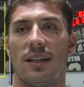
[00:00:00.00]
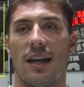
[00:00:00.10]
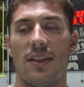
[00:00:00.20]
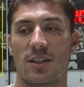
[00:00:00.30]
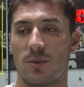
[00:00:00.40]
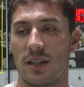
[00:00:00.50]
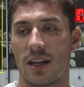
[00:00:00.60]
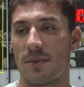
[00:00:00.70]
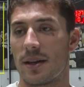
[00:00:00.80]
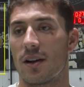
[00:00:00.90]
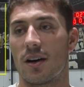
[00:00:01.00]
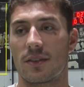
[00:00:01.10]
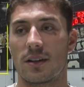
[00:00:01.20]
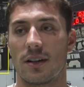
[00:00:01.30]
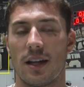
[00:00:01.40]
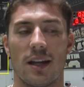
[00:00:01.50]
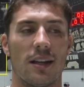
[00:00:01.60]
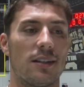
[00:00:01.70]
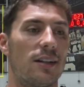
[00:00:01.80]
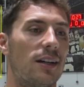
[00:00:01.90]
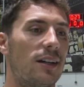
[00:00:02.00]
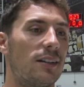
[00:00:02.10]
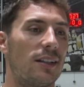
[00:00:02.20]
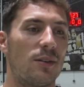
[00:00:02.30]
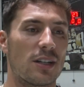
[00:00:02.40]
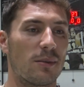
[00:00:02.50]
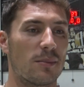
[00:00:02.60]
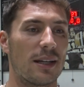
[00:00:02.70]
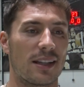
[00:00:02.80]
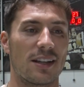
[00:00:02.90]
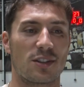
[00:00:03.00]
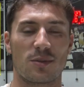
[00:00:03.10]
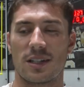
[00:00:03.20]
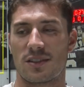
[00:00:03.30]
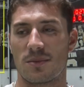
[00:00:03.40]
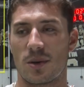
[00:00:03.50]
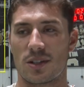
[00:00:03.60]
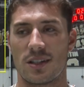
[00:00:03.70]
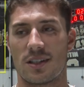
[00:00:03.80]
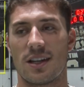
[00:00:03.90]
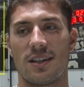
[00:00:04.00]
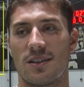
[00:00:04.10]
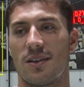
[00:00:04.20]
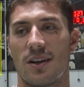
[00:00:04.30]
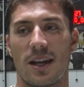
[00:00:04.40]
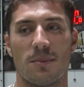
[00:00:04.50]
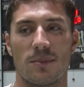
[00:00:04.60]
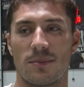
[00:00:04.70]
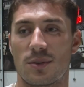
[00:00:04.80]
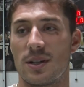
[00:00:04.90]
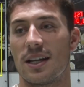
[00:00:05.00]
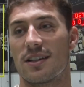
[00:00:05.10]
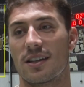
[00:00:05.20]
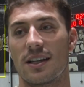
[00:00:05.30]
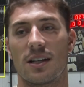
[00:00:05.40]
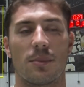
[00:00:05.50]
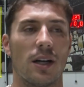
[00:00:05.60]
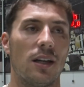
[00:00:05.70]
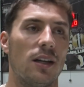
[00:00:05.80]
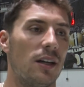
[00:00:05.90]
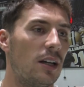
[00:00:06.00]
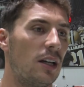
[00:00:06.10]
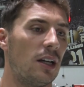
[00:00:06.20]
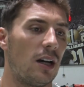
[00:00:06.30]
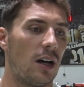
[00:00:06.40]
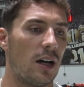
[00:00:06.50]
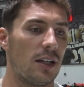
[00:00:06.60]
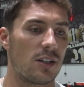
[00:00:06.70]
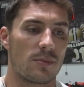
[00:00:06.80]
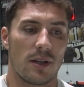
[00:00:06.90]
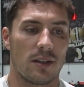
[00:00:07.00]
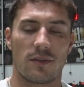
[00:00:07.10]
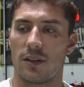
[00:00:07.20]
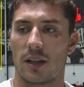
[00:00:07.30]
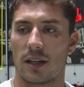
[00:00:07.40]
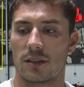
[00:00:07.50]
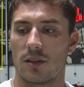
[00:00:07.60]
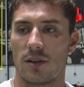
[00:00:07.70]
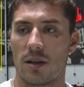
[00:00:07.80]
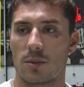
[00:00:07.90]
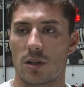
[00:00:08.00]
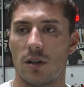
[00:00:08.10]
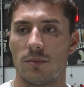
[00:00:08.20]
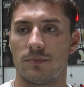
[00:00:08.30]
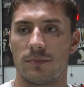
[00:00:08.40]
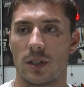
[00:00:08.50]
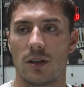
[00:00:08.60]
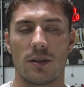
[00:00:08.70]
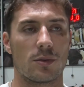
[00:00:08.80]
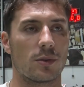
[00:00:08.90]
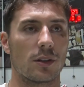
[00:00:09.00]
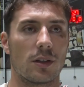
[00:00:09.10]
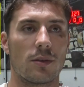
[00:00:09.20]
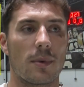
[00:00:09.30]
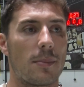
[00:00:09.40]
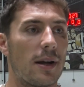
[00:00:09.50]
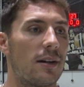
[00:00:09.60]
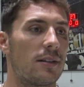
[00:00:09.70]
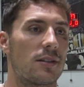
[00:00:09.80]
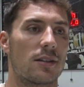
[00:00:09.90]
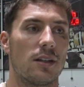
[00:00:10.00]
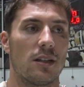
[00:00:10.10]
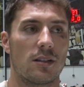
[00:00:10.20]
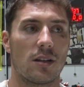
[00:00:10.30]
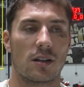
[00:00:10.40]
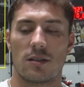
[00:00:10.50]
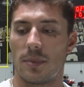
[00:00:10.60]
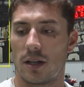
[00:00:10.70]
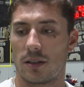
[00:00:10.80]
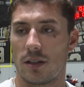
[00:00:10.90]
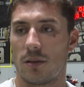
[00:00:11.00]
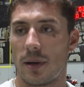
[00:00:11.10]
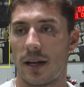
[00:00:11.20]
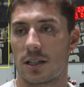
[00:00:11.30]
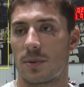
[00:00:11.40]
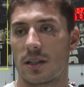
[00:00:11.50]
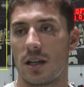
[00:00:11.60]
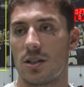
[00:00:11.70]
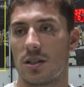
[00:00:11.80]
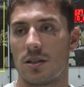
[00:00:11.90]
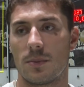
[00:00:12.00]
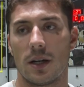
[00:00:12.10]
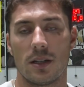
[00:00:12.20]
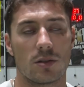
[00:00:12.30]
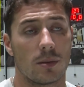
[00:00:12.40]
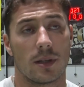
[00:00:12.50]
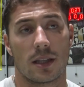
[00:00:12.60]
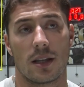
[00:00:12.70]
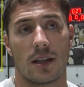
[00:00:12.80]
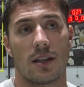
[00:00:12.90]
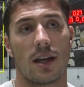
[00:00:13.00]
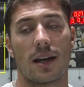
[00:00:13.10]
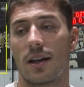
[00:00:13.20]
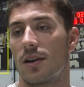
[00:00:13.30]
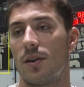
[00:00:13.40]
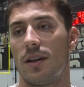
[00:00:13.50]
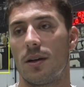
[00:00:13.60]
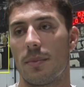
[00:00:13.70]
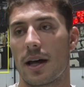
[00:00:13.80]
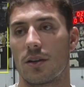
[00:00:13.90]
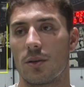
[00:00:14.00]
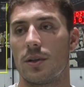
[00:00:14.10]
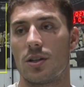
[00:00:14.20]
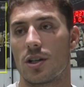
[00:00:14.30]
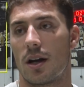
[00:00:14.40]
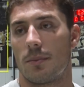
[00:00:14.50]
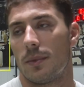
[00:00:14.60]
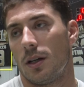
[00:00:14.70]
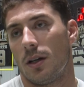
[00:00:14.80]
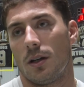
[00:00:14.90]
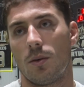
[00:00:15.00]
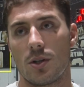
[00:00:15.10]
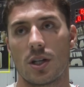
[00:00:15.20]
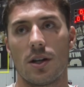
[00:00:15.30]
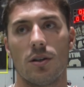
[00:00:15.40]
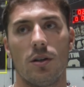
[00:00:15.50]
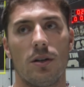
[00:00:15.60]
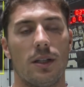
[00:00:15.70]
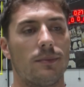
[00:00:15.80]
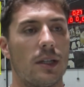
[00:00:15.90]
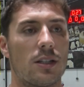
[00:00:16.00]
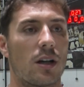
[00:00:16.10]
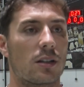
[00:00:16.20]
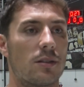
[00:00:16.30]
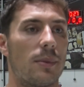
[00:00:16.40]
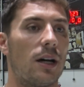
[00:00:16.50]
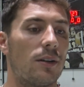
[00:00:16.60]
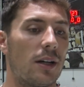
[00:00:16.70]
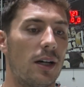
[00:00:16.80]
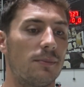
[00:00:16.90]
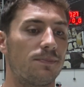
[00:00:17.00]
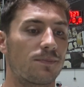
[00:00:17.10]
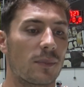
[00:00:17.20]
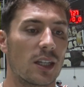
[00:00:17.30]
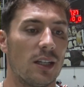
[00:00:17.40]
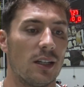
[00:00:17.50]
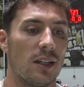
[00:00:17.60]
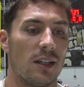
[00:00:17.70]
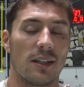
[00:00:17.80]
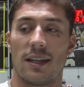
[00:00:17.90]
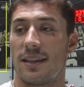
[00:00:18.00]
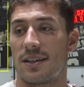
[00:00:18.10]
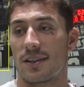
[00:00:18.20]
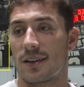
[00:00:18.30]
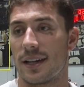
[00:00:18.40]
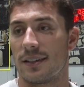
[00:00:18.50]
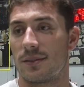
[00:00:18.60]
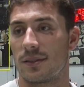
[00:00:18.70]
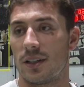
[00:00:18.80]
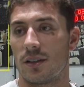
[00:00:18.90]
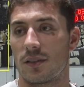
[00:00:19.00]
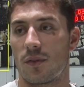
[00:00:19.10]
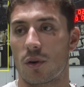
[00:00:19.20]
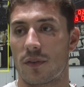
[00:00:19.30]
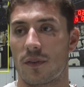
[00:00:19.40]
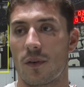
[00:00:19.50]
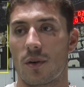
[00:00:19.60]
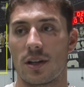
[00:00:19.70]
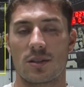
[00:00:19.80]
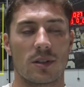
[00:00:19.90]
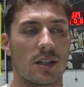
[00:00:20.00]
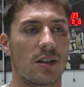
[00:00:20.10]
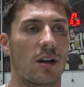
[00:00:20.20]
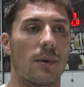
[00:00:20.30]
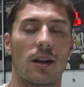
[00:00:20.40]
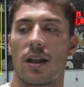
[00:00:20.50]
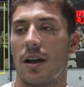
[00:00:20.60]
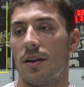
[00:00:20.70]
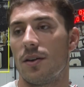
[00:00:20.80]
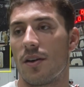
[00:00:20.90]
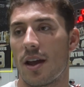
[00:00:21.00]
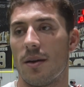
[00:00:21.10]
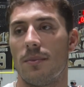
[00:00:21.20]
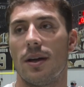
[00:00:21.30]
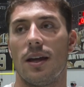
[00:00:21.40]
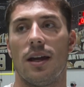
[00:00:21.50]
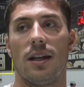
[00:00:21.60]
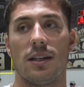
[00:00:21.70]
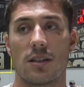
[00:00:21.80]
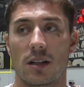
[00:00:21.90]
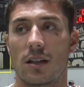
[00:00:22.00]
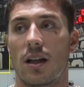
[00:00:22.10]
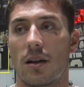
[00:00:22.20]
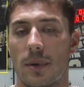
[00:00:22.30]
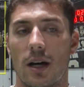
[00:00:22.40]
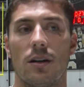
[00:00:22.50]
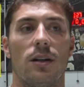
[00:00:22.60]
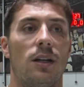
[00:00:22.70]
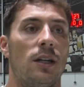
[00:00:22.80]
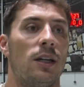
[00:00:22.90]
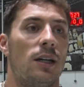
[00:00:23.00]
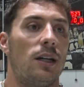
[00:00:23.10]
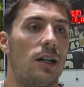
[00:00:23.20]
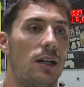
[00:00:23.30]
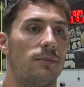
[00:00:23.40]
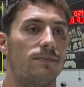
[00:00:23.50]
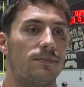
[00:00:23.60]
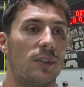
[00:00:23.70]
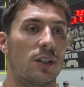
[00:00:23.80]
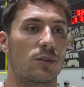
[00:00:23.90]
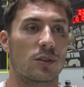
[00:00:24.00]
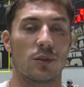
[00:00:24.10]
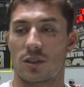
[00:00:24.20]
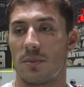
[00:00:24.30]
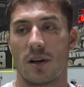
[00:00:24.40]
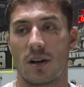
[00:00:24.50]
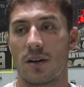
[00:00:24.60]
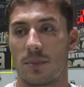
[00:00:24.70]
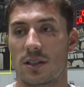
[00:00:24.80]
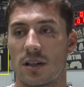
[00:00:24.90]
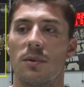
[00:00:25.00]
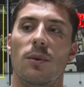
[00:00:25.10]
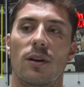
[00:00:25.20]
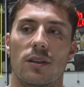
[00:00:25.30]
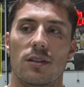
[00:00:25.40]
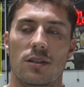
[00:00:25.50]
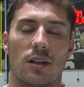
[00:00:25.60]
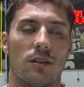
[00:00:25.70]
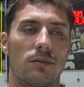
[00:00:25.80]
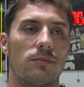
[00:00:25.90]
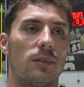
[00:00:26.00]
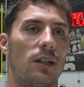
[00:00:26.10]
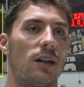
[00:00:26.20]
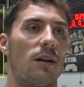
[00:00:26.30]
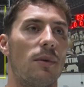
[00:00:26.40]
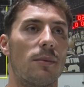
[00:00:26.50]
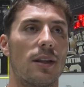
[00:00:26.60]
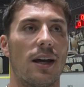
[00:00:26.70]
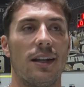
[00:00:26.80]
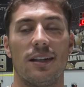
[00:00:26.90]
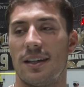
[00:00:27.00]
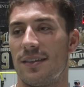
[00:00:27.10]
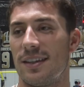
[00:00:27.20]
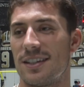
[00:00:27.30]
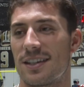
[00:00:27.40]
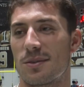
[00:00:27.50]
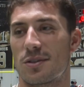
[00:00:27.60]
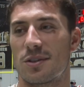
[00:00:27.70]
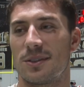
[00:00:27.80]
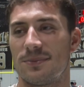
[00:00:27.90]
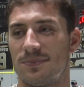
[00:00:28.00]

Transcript: and that's when he gave me an offer. And uh, I was able to make that switch from Washington State to Notre Dame three days later. But uh, he just made it feel like Notre Dame was home. You know, he was really good with my parents, talked about, you know, my expectations, but he told me at the end of the day I got to go in there and battle to win the job, which I knew. And he talked about, um, getting that degree. You know, the four for 40 is what they talk about a lot at Notre Dame, and he talked a lot about, um, you know, school's going to be hard, but it's going to be worth it. So uh, I remember that, and everything he said was true.